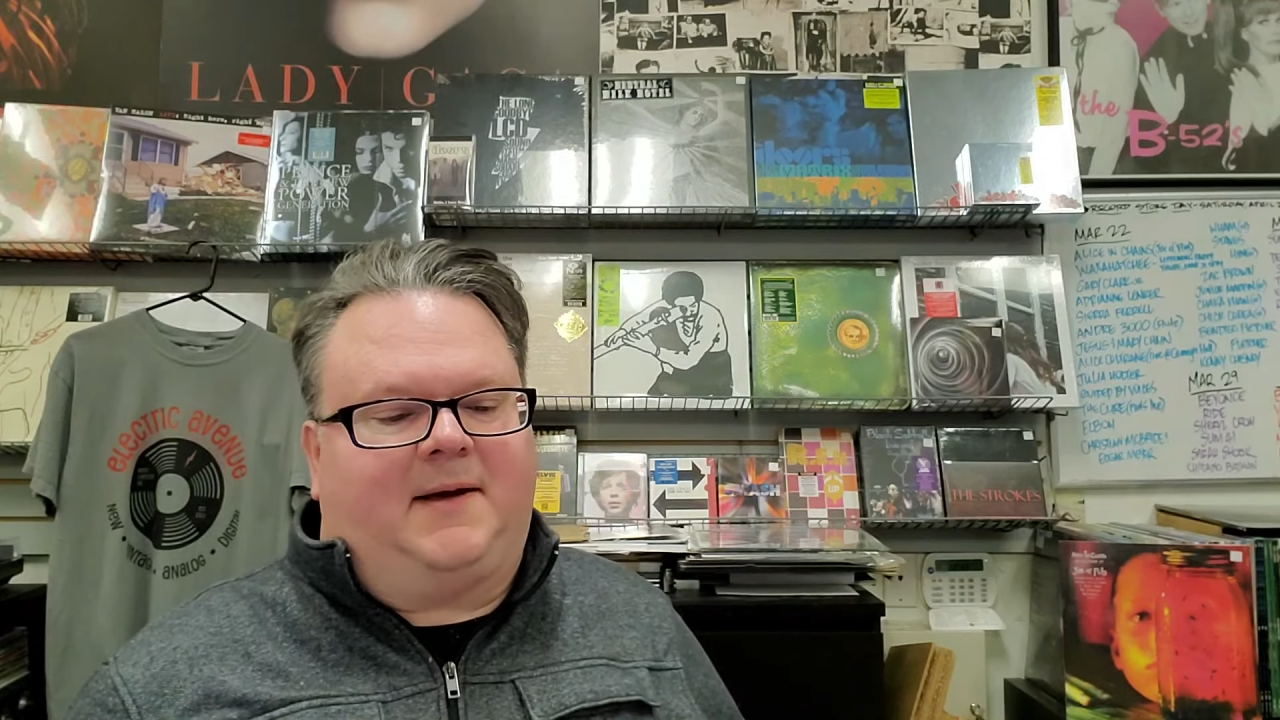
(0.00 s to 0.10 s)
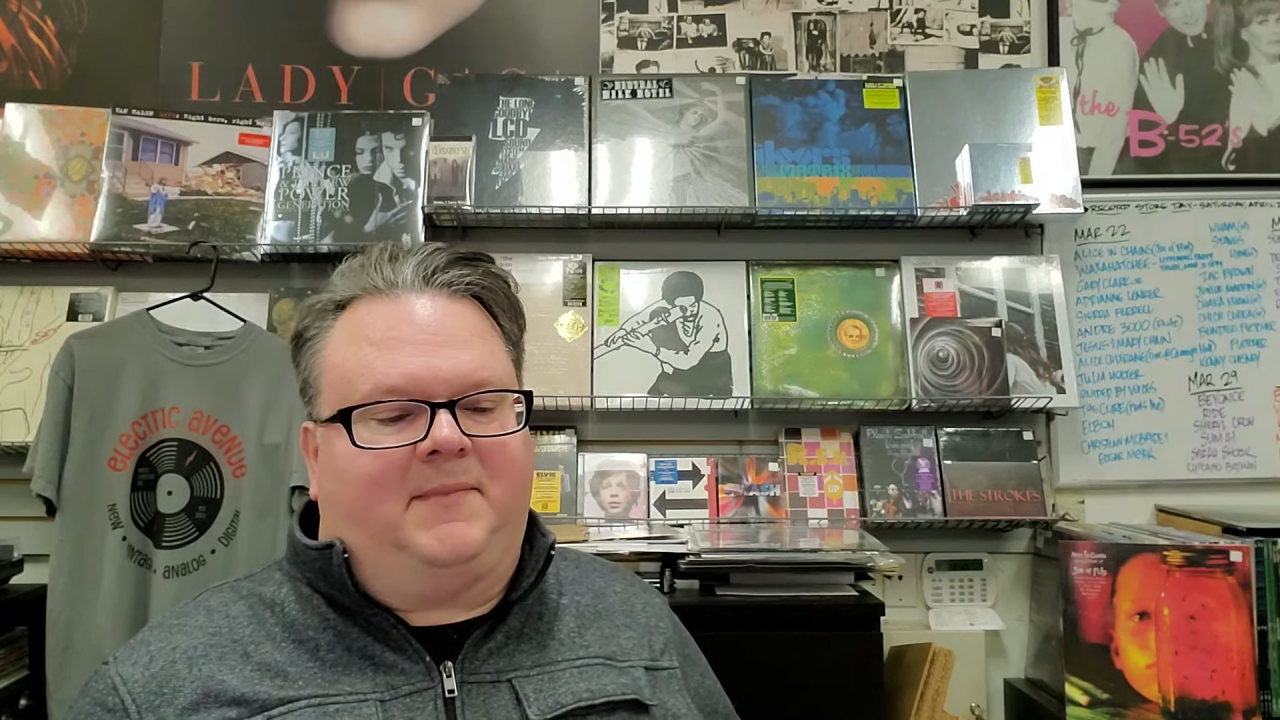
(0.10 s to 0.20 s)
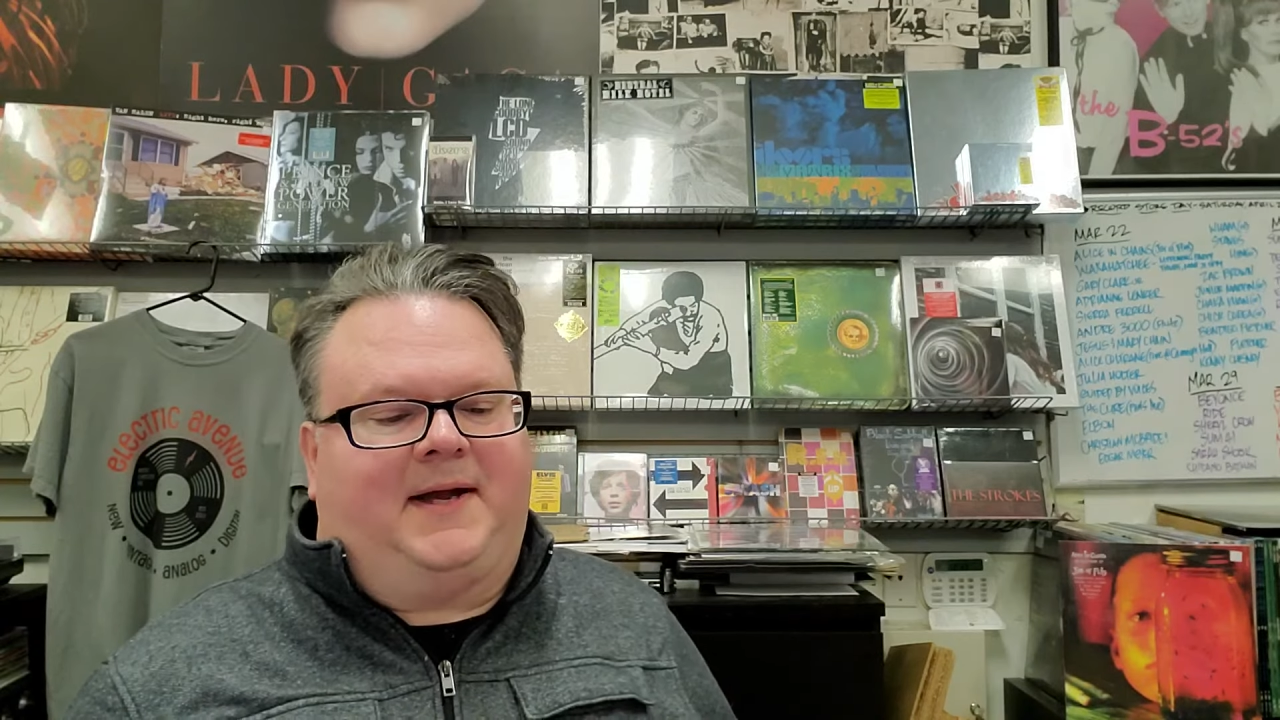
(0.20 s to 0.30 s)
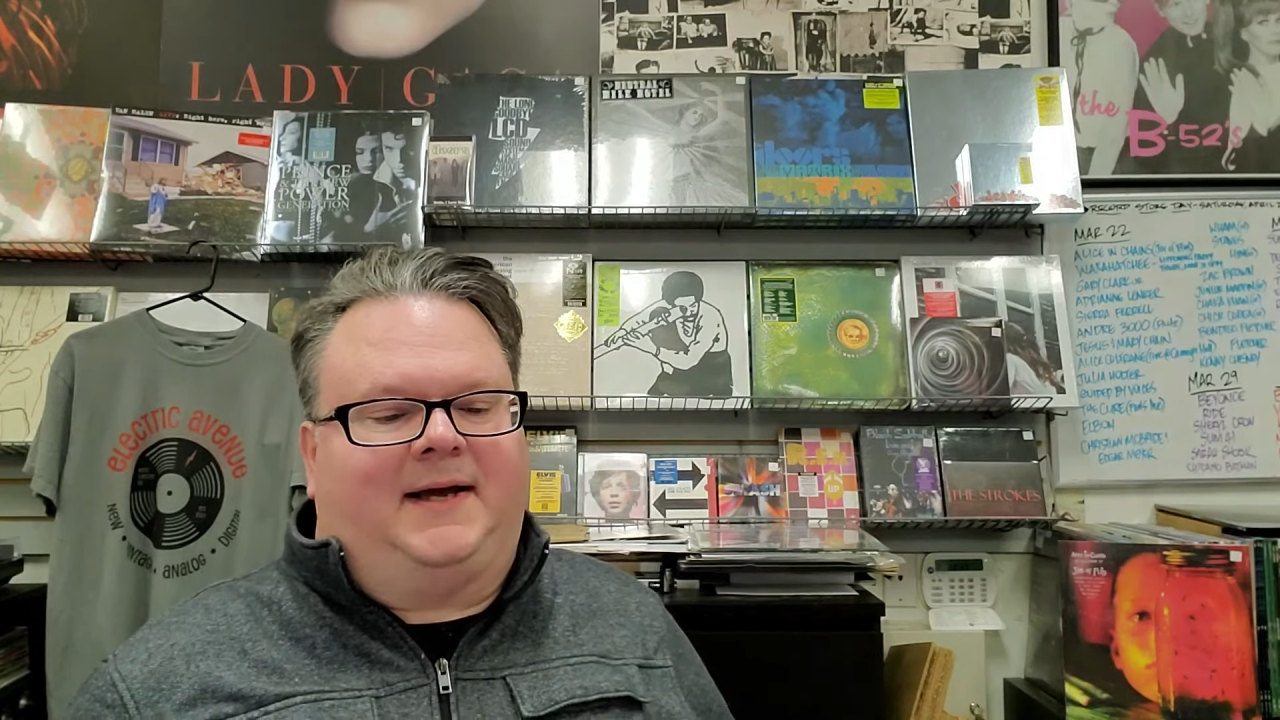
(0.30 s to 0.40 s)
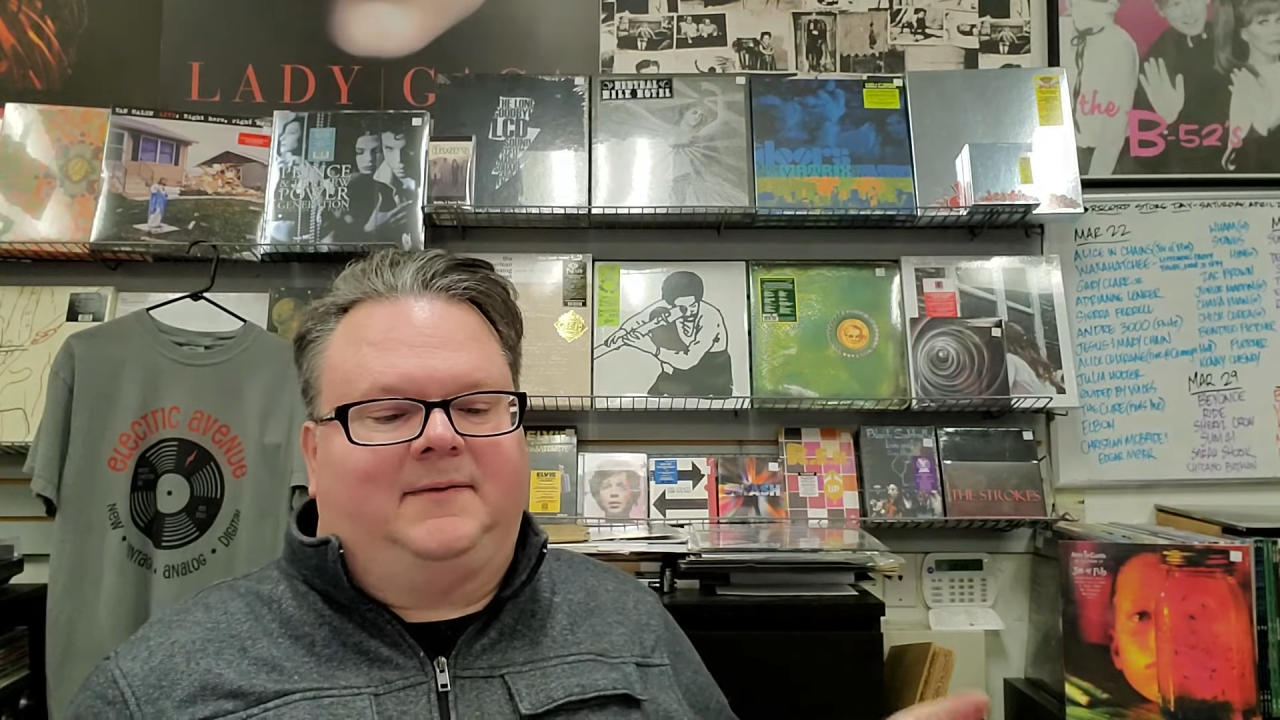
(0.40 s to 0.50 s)

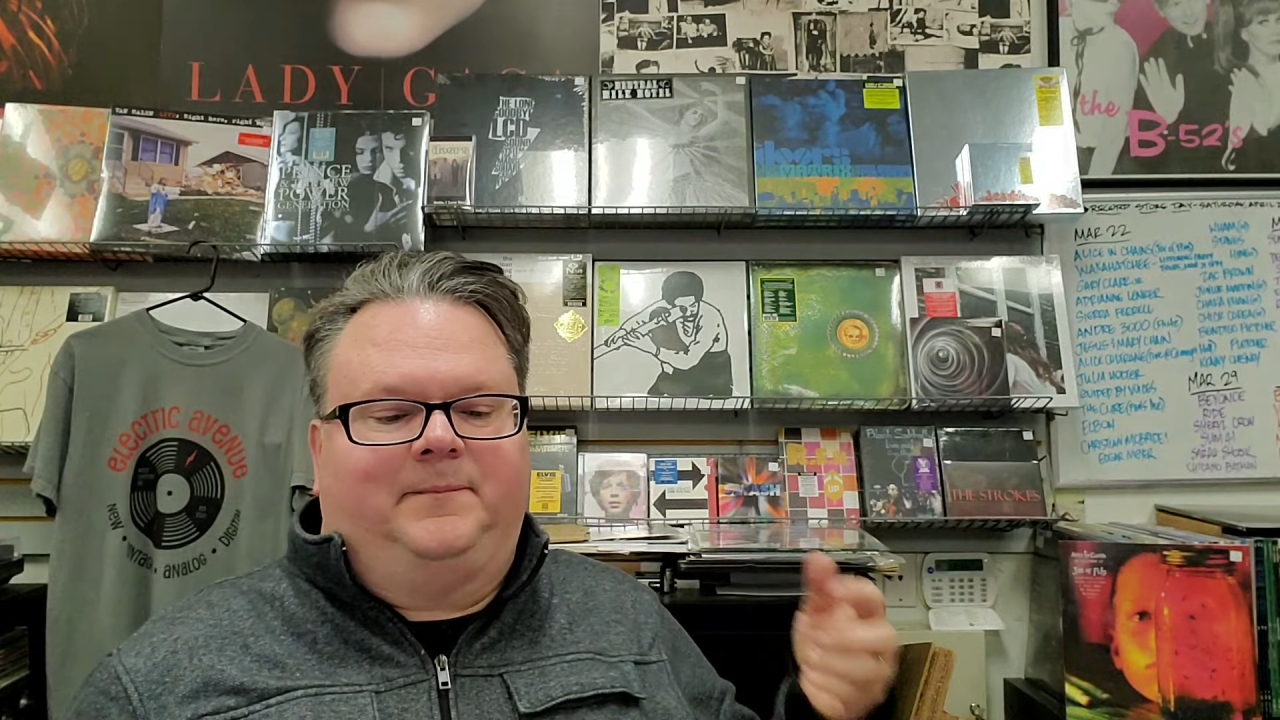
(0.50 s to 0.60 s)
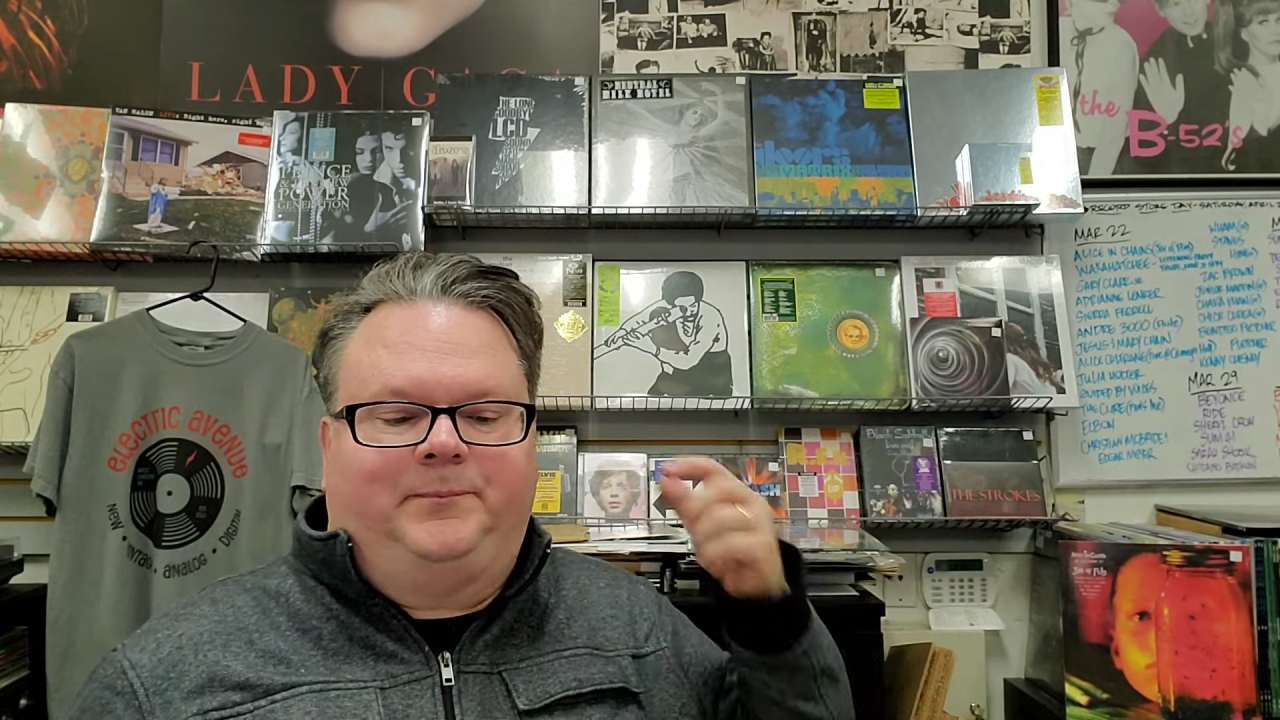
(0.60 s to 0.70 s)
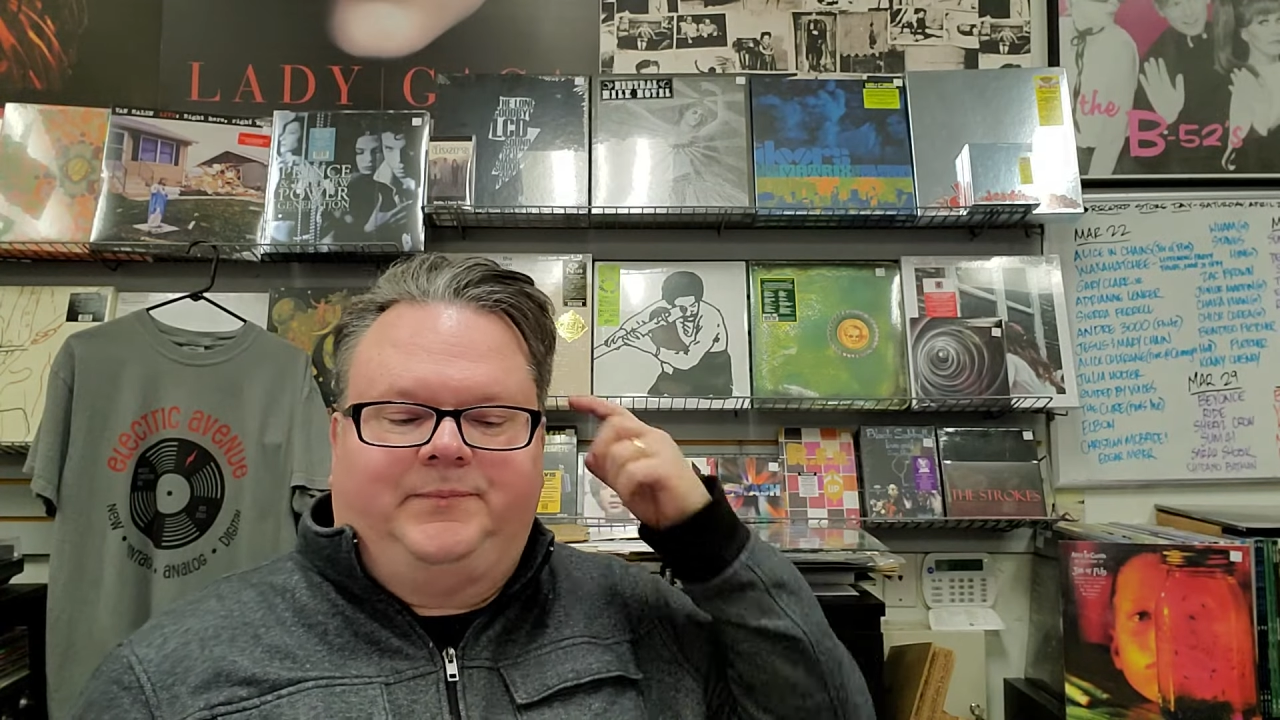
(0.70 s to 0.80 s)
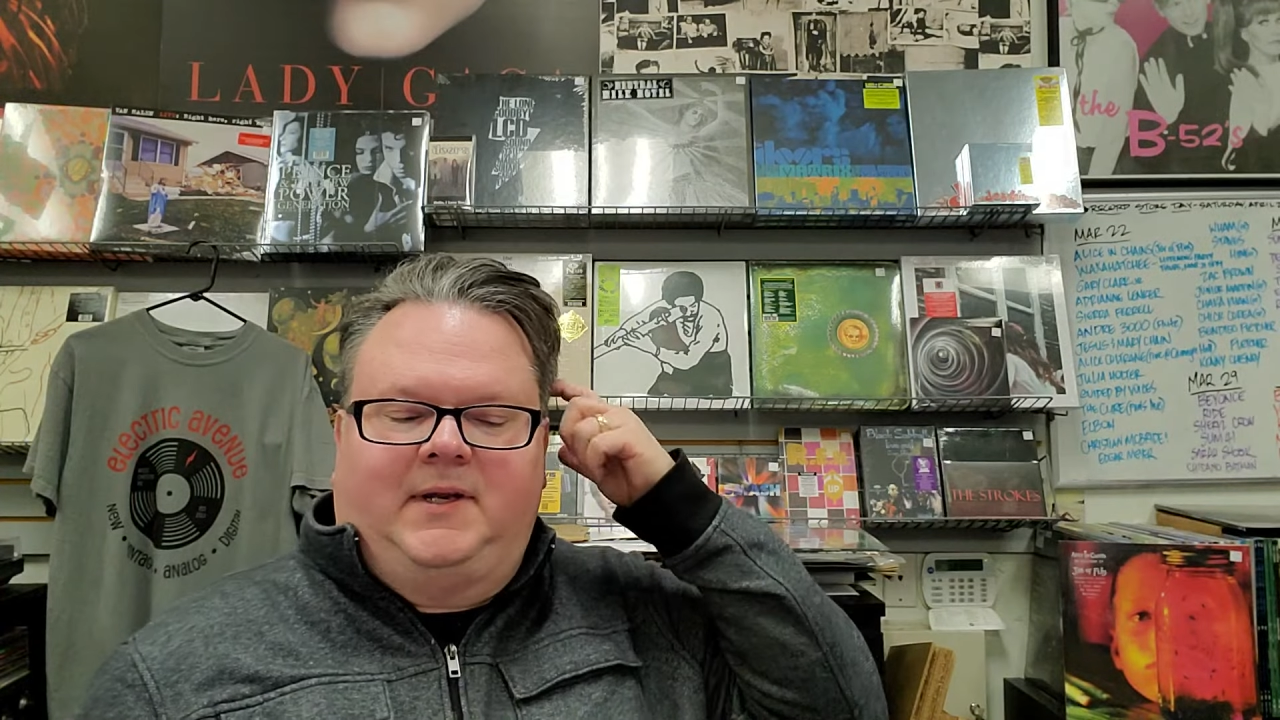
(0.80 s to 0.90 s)
That Man